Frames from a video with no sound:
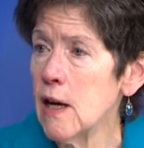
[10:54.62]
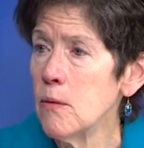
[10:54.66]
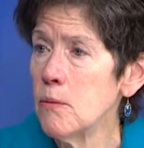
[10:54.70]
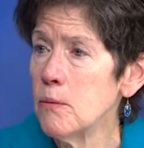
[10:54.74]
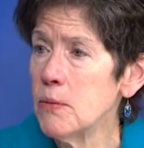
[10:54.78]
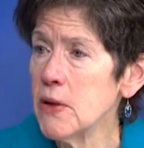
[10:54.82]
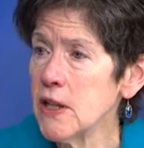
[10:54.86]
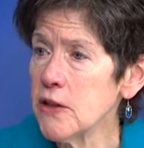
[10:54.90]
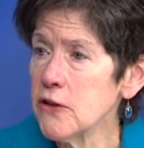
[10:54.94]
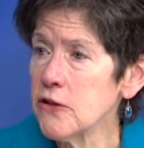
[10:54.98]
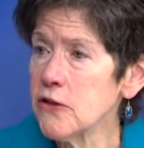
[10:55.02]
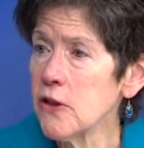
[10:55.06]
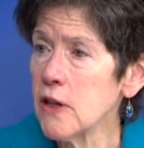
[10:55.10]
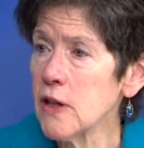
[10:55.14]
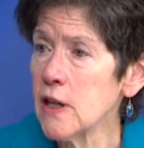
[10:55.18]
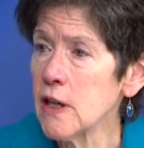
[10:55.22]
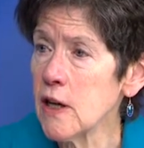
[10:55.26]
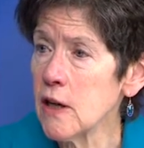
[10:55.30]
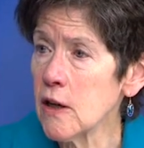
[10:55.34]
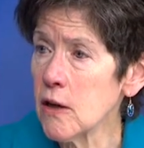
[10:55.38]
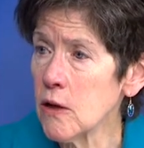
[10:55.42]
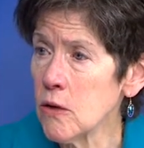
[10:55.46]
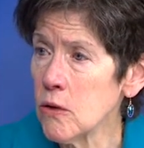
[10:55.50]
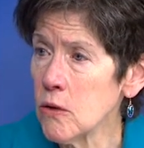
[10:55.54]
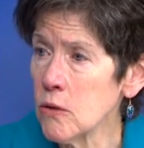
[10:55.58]
Based on
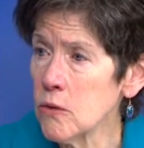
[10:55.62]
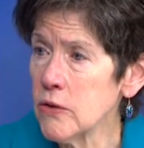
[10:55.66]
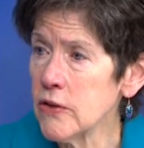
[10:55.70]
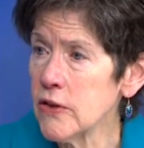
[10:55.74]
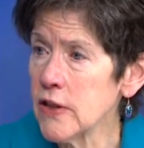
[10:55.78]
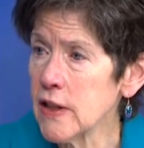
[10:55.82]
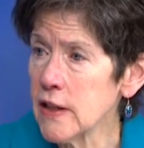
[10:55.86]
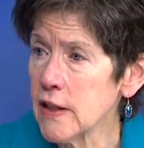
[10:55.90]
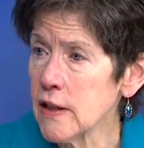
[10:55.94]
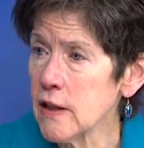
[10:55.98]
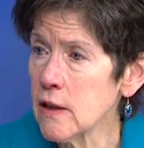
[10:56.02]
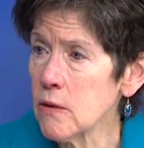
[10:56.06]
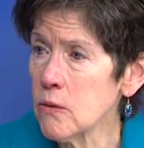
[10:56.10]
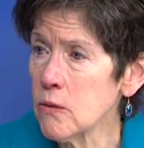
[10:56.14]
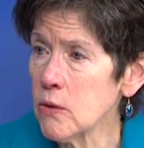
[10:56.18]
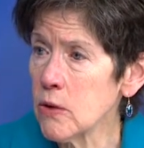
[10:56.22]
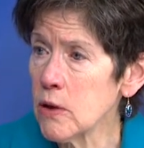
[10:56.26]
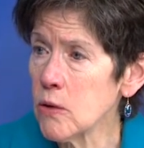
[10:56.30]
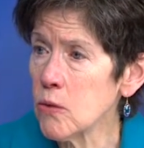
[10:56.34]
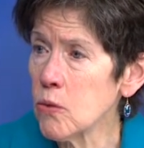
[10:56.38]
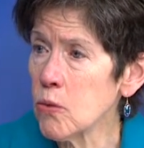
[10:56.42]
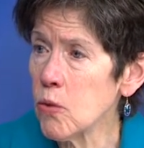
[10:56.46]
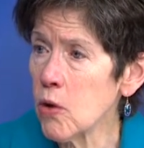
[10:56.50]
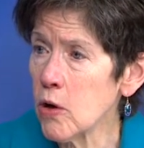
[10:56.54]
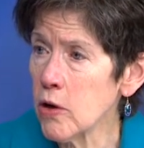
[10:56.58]
our own data, we're
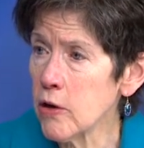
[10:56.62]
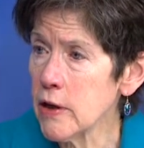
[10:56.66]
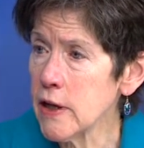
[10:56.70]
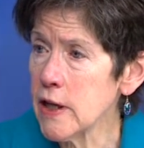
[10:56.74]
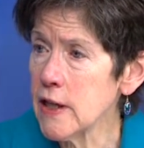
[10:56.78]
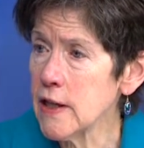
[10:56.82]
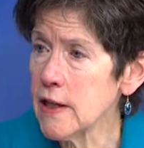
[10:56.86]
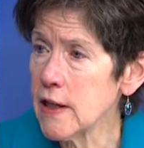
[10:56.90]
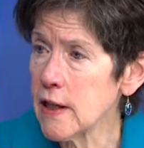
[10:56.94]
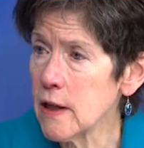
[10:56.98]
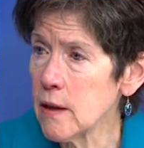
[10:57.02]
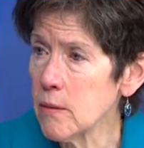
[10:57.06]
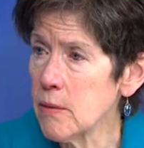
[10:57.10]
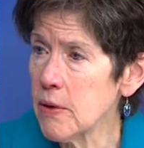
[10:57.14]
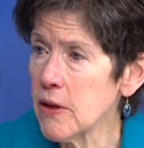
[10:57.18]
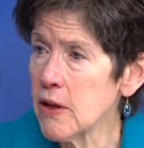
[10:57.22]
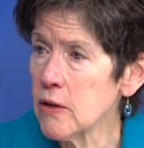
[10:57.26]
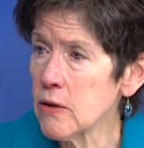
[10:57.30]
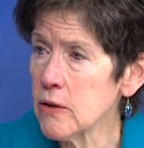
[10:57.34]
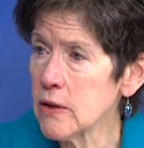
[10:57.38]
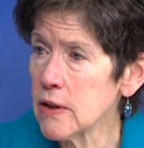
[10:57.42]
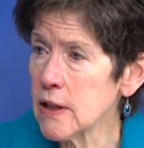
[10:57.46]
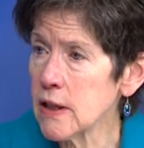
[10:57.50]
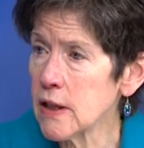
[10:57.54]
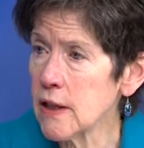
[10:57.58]
worried
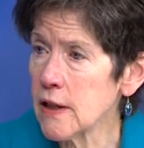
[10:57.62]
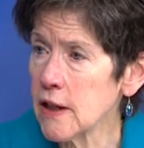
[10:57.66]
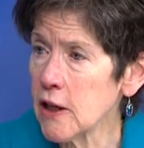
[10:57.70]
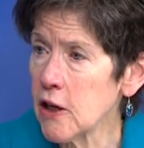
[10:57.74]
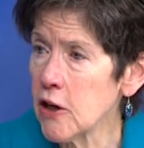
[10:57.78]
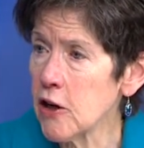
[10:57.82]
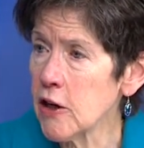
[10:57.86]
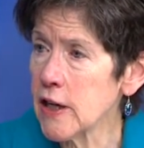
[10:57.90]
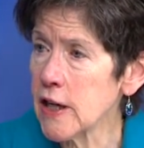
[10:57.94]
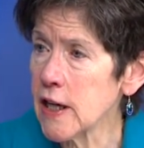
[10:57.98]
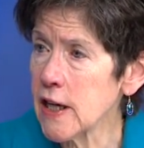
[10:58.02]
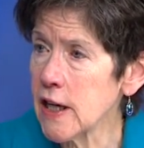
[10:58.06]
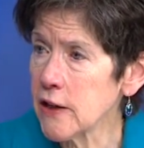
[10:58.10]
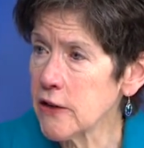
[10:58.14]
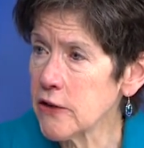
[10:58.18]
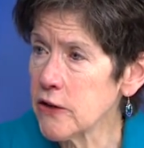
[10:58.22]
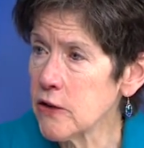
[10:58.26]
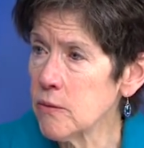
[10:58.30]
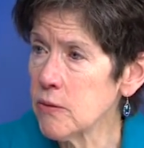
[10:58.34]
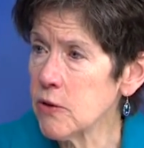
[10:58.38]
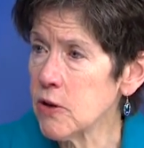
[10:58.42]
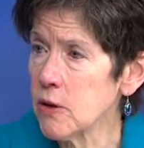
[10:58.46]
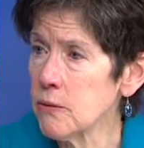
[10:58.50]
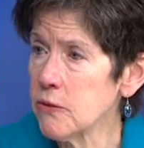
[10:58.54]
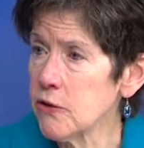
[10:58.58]
about uh, cardiac
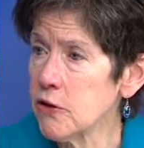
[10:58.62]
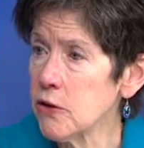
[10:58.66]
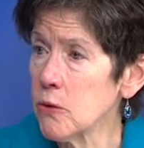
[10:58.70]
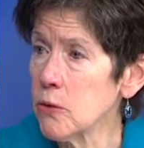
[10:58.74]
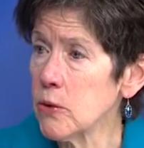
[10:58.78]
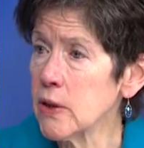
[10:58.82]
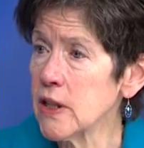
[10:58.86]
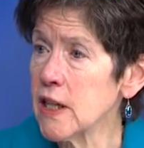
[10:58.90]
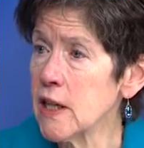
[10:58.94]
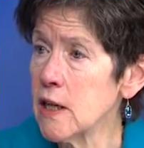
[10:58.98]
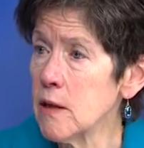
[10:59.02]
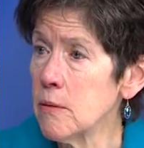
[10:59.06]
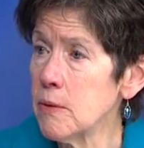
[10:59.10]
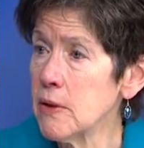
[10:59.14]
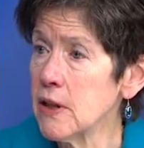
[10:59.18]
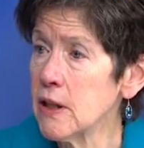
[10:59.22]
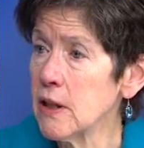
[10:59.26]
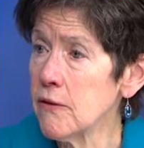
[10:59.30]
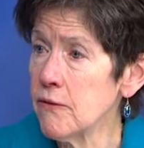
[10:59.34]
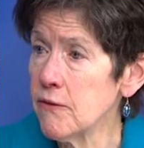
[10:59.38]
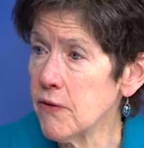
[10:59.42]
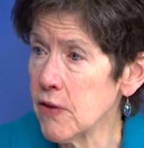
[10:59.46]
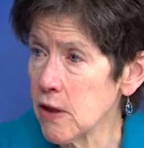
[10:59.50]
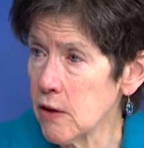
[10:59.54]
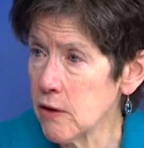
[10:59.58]
symptoms, so we're keeping a
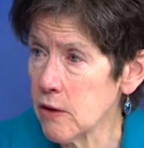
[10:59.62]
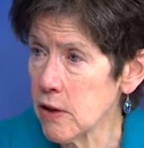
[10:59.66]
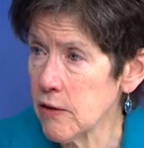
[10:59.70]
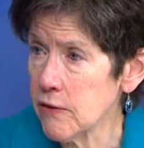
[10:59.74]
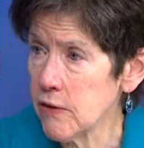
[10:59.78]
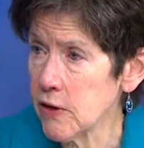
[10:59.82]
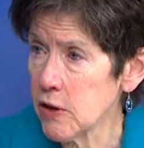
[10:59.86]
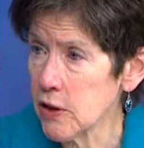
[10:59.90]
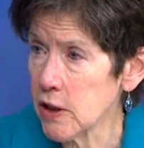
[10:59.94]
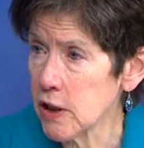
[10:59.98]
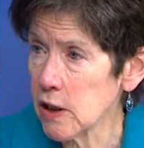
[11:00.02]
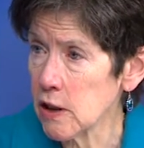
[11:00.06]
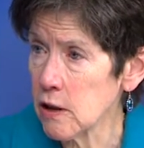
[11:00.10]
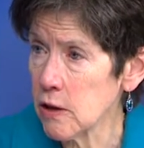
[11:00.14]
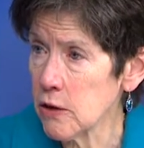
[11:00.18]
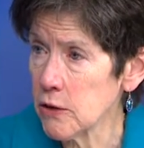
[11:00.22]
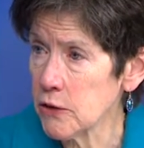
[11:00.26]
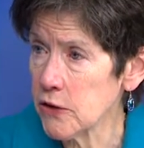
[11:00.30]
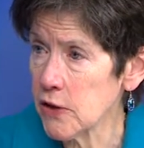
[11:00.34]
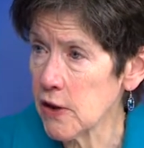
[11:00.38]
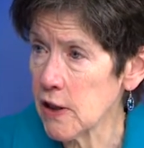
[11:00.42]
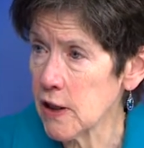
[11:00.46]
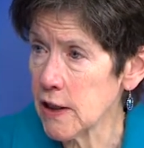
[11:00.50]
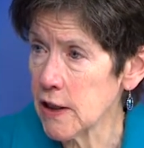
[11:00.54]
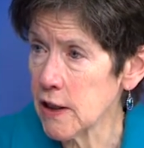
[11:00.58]
very, very
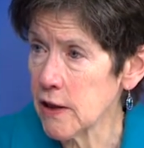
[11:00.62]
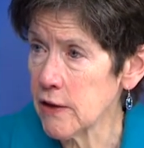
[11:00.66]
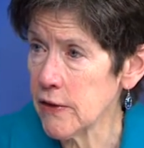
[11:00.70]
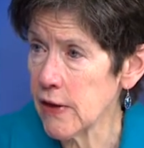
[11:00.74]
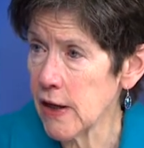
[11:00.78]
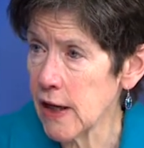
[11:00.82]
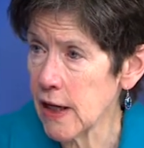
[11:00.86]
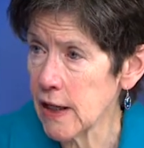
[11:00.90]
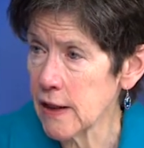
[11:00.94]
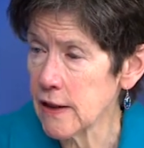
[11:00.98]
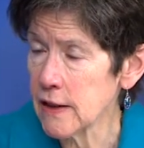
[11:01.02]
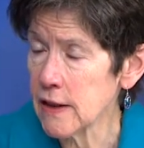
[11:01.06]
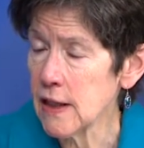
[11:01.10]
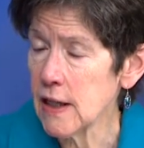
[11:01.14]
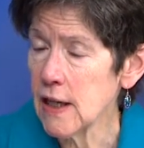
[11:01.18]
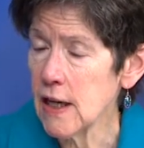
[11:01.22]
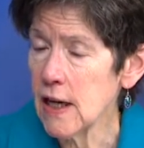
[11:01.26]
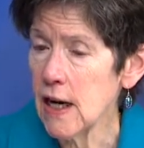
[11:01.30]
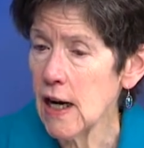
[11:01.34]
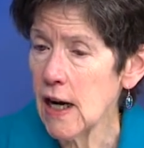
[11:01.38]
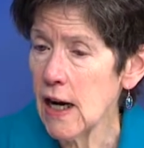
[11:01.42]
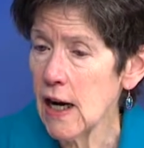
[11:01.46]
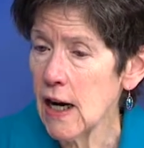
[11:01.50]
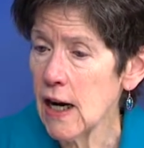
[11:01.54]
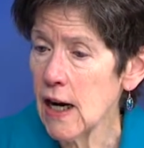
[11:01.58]
close eye on that.
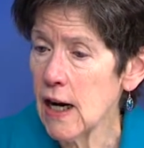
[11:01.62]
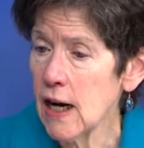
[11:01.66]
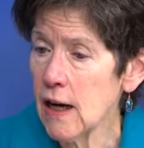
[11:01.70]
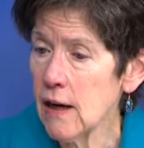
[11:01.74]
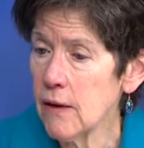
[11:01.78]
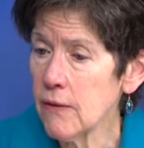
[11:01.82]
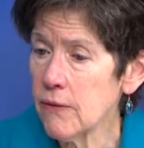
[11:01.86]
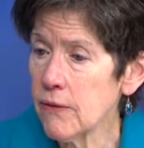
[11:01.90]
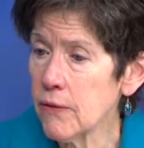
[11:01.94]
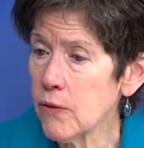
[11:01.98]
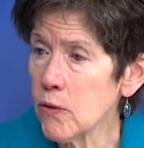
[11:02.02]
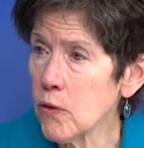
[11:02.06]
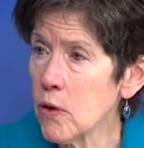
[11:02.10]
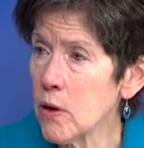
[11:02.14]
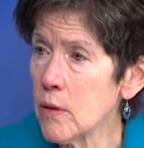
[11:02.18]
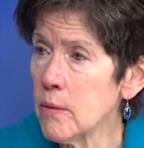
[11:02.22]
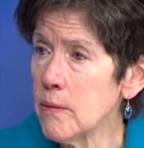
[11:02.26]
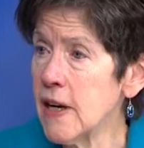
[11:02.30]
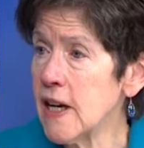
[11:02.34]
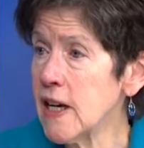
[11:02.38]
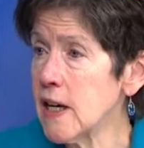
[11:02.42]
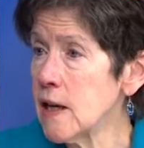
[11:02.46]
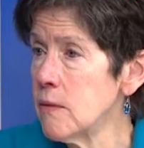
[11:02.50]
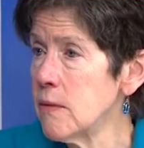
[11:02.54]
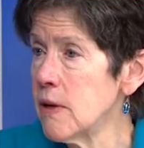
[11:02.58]
Uh, for
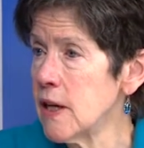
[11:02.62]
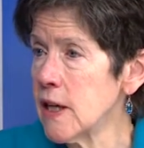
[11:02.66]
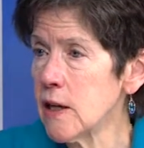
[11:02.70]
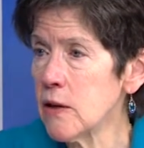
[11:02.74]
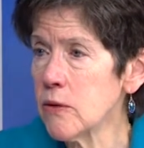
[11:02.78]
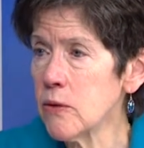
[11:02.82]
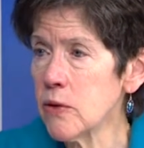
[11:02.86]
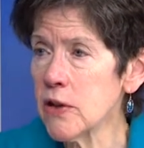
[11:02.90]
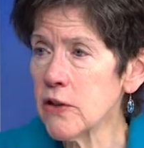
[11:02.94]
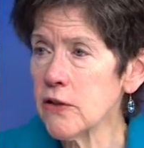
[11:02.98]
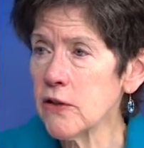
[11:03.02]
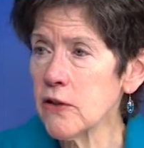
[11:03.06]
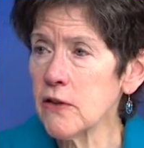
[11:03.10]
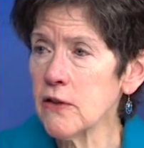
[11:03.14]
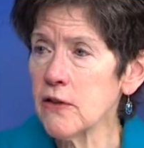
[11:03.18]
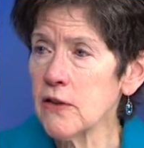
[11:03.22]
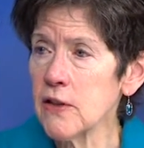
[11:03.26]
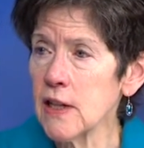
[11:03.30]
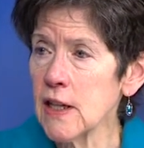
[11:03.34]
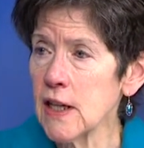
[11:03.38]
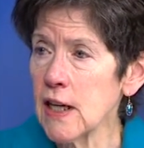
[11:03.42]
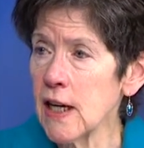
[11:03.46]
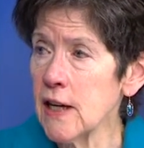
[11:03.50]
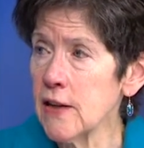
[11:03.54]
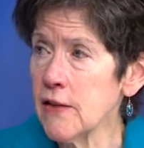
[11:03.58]
many, many reasons
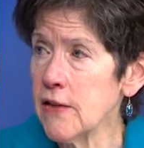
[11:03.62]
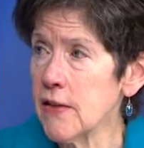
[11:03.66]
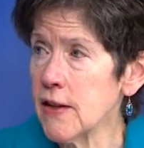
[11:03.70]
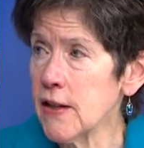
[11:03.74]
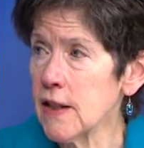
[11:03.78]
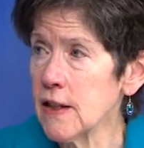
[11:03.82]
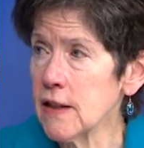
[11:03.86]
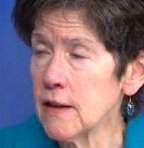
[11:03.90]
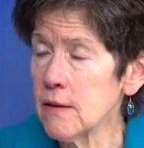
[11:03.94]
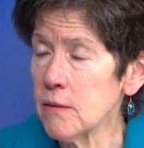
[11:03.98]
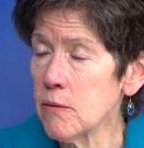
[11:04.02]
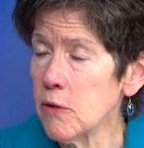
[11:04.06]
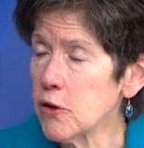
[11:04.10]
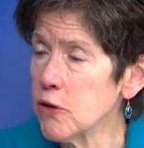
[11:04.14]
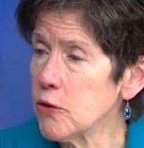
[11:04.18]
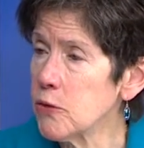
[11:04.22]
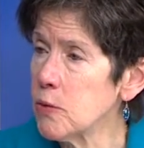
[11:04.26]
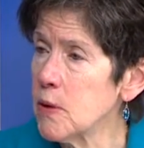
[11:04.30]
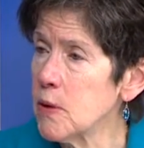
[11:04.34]
that I think most